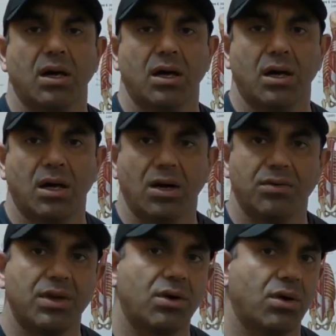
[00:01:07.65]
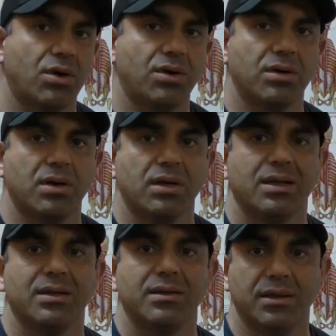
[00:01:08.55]
under our
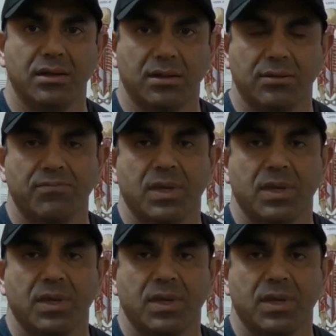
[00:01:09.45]
knee.